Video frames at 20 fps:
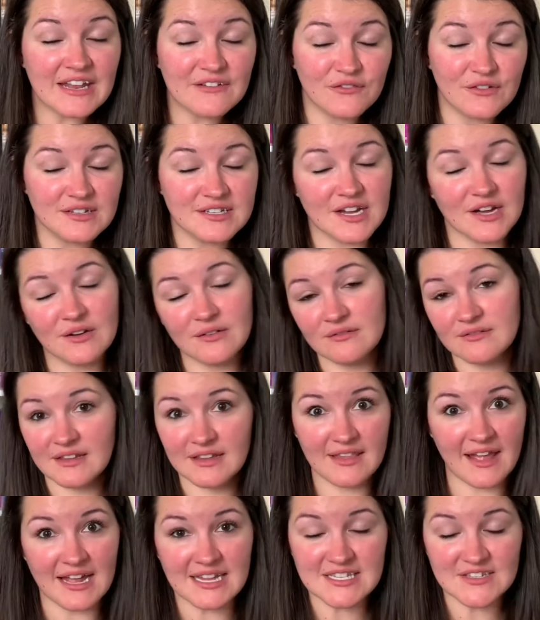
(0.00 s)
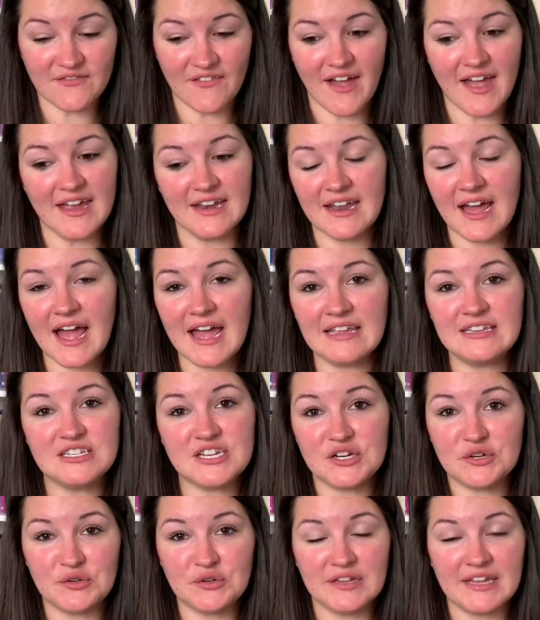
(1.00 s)
If we don't, then that's fine. I
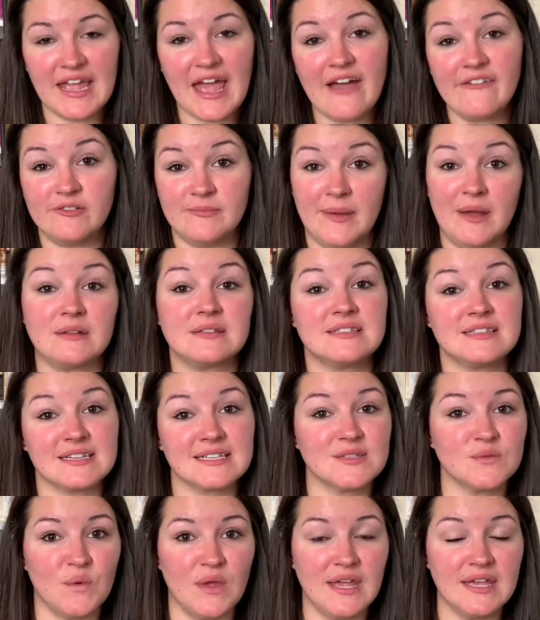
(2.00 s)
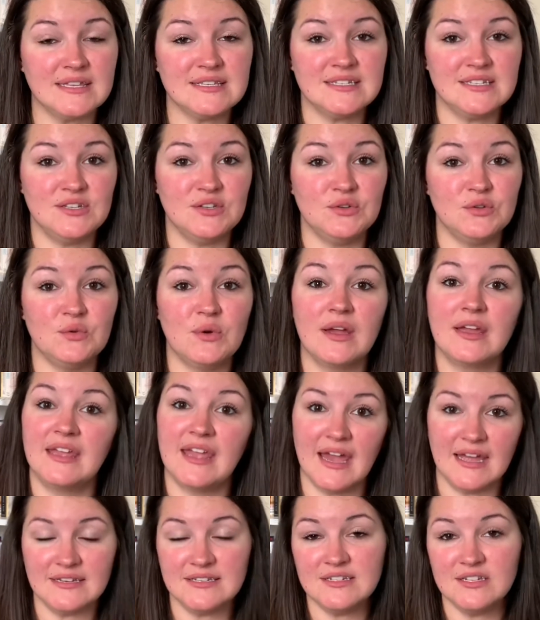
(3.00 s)
generally have about 6 weeks to
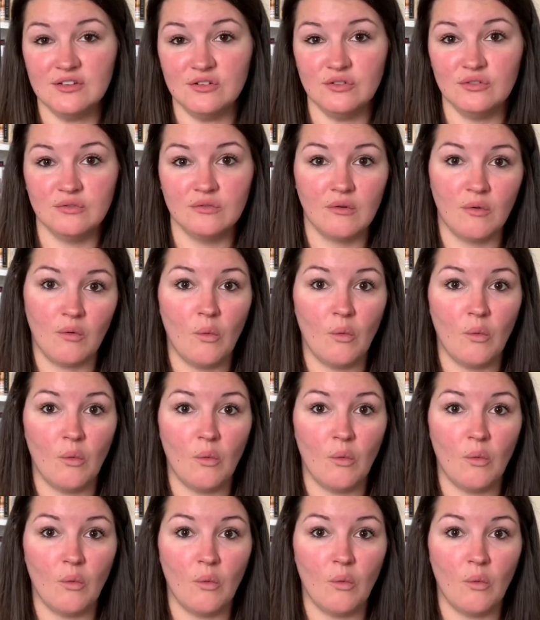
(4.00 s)
get to